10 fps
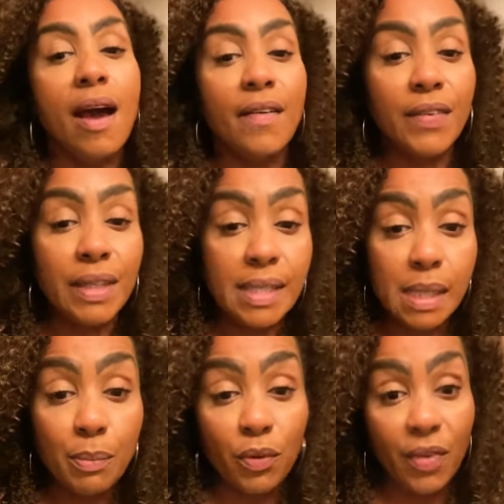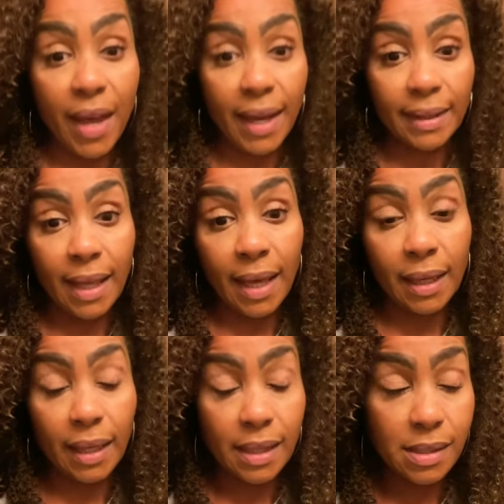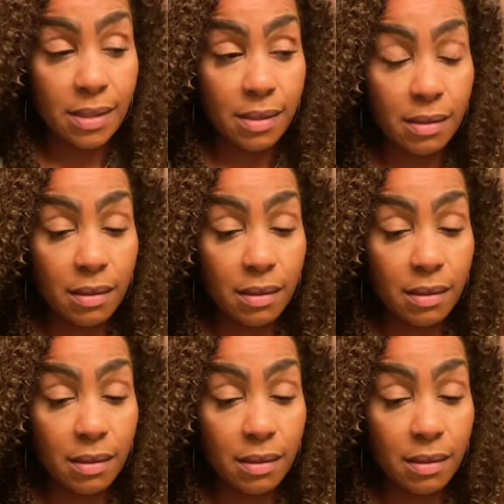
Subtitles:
for the simple fact that it's